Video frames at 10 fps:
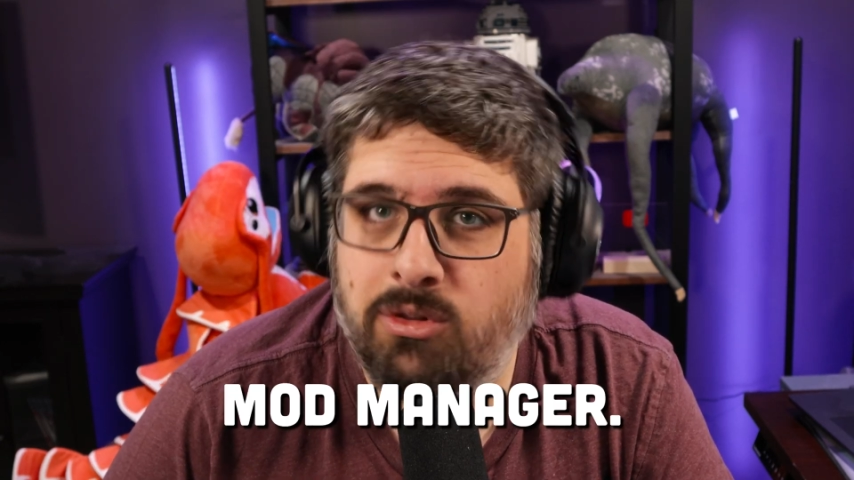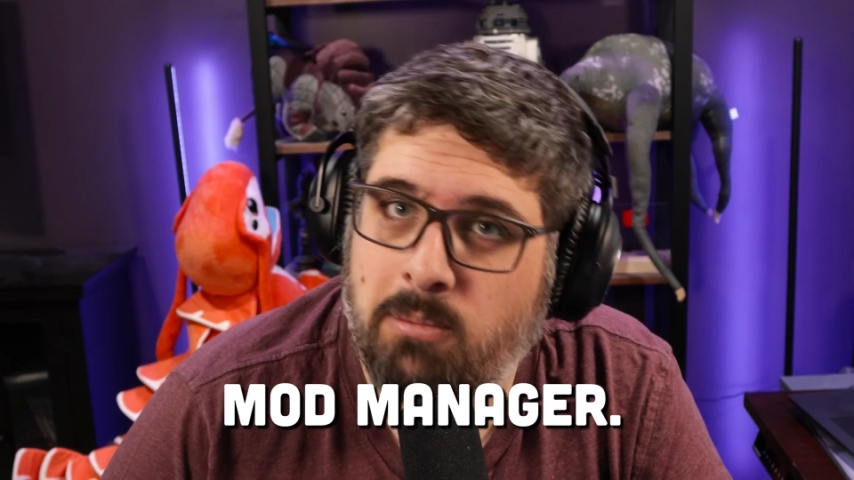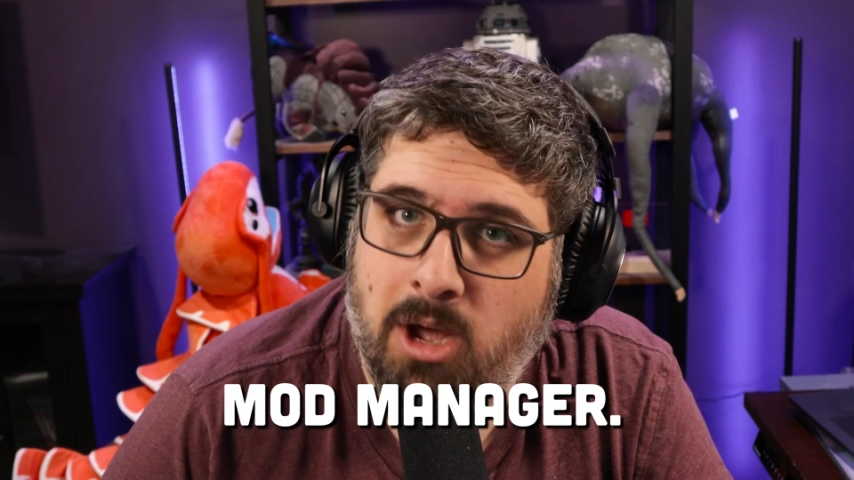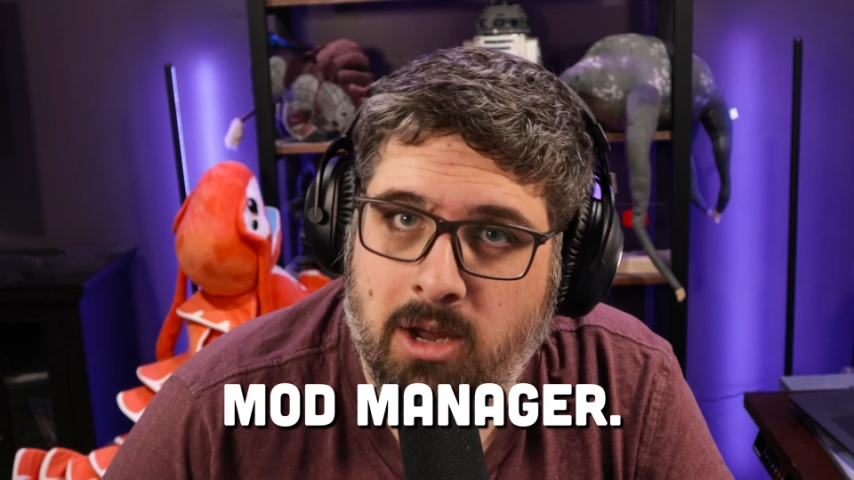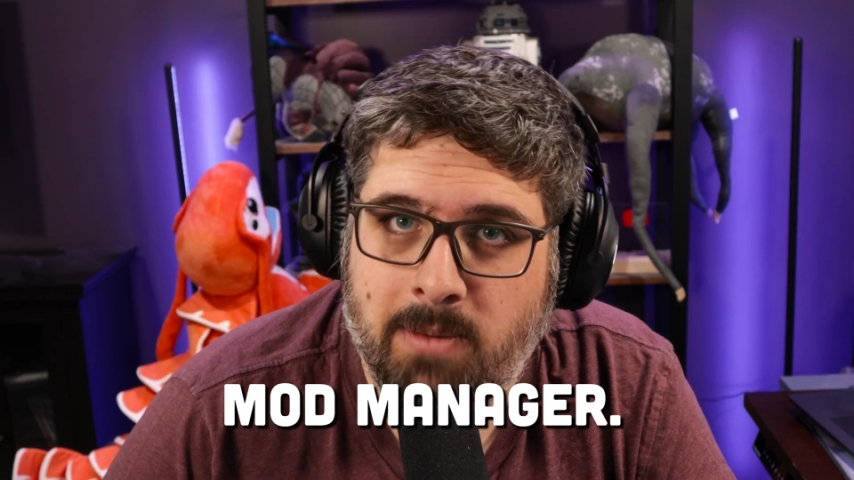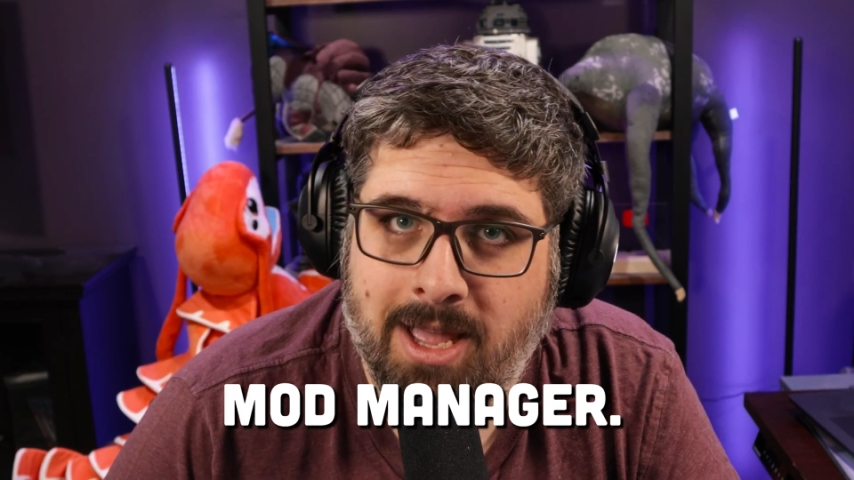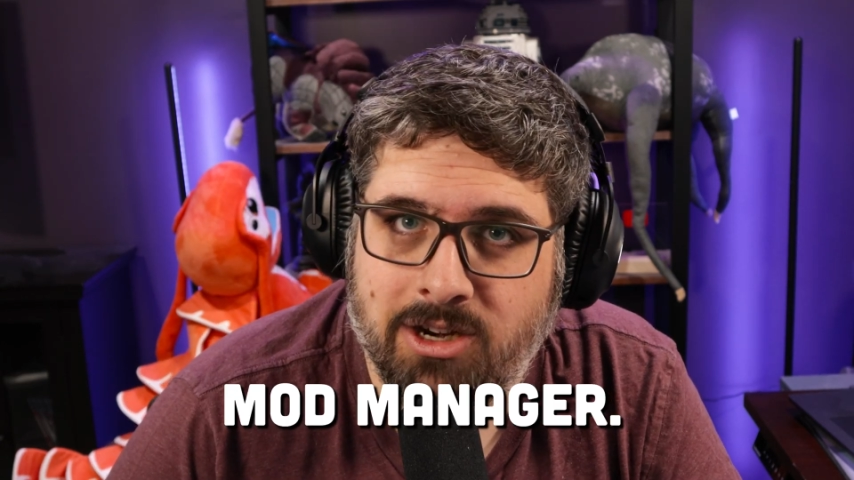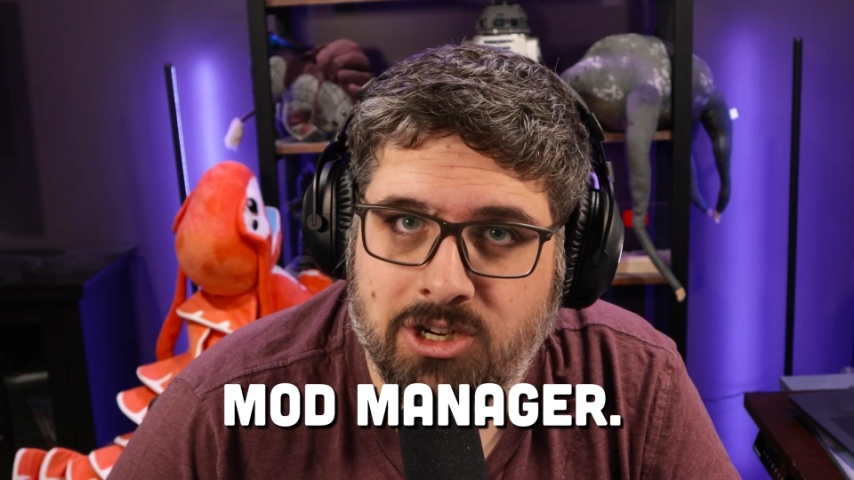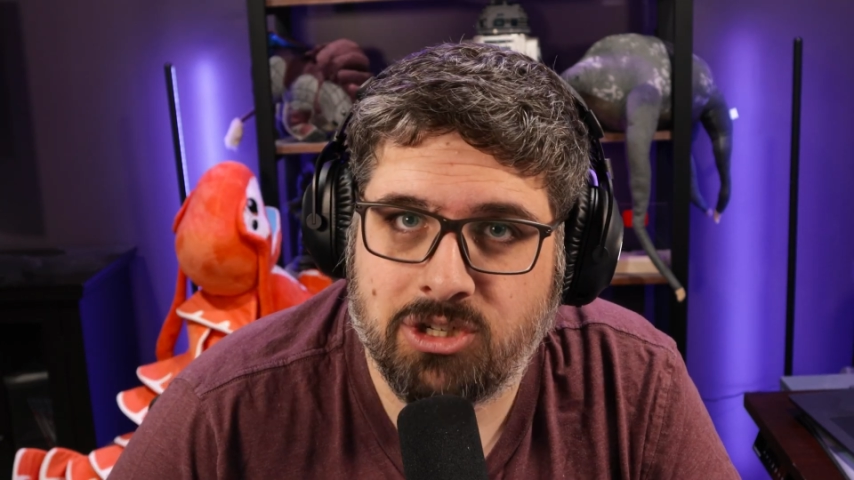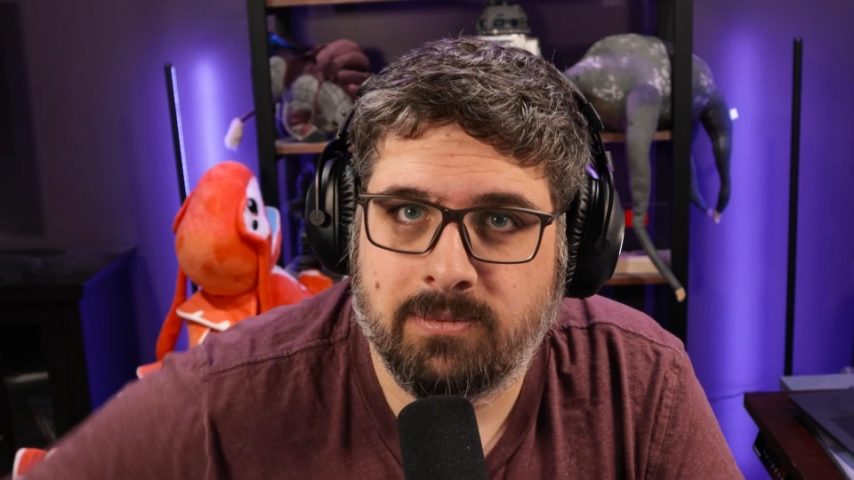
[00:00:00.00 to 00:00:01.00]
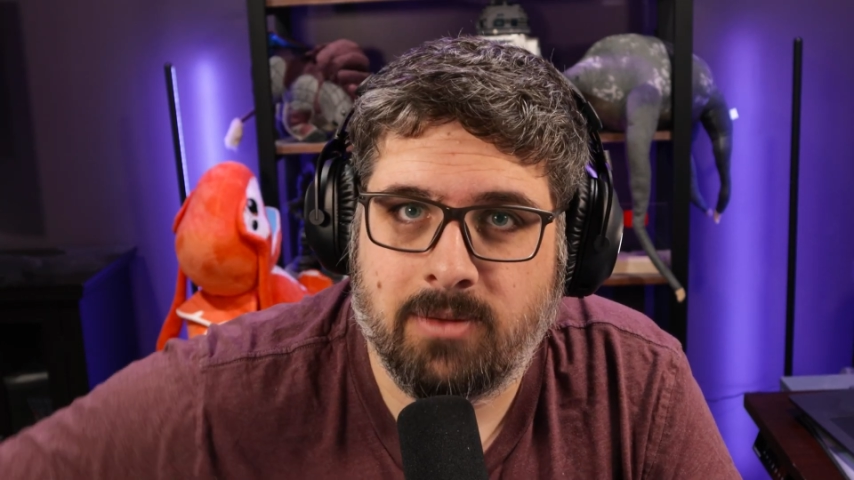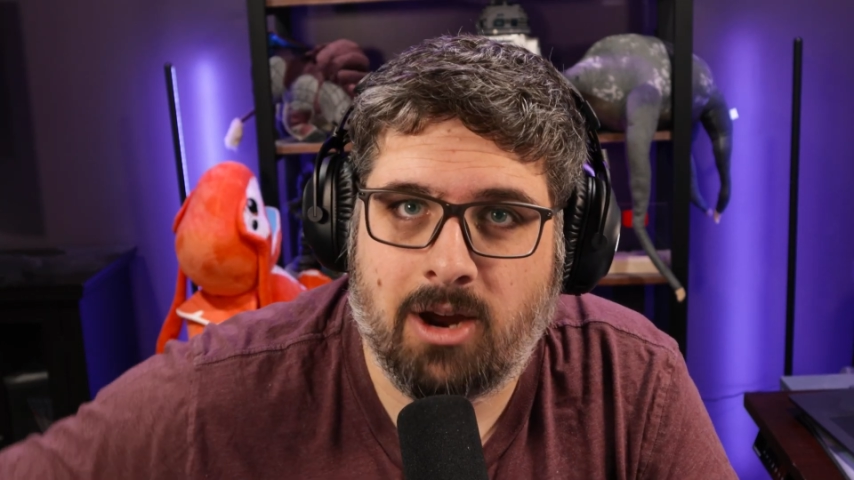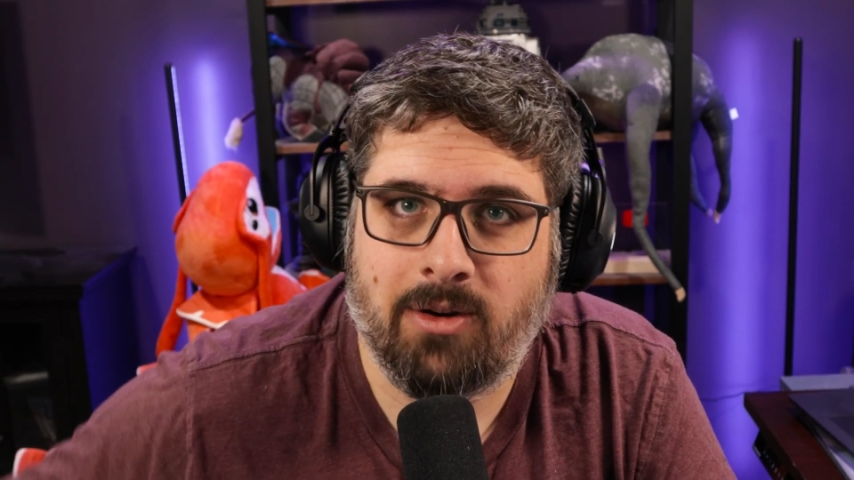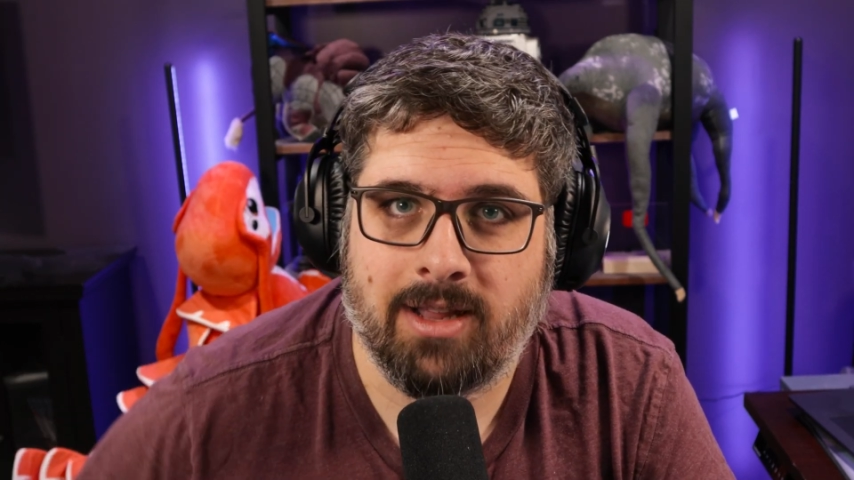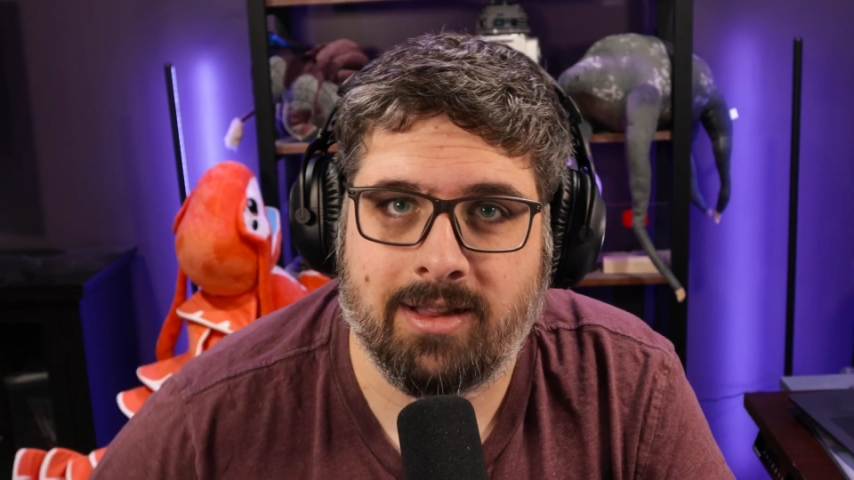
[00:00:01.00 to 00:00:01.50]
the Mod Manager.
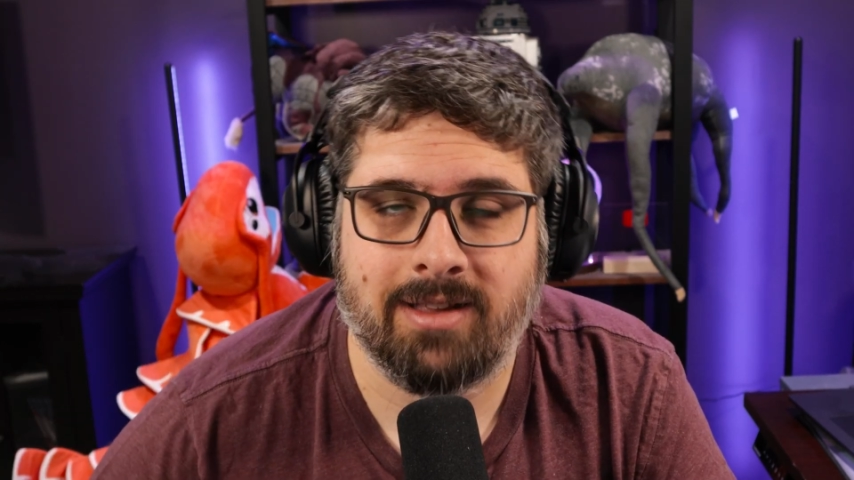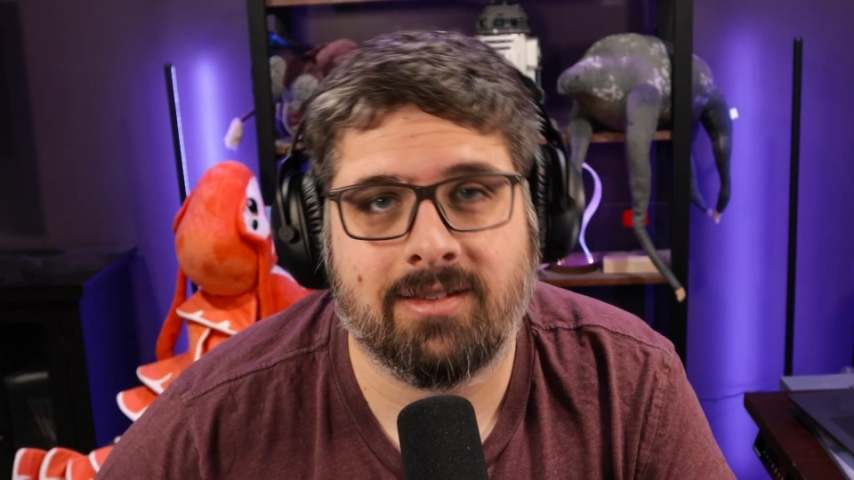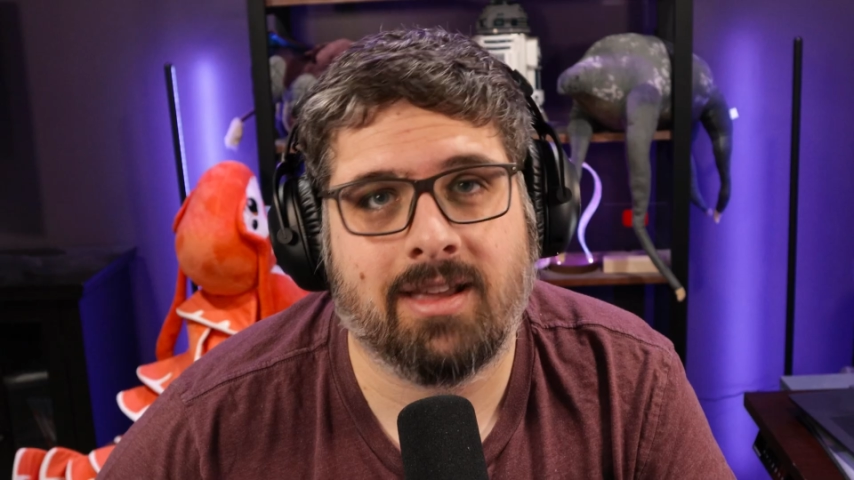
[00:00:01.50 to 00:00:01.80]
All right, let's get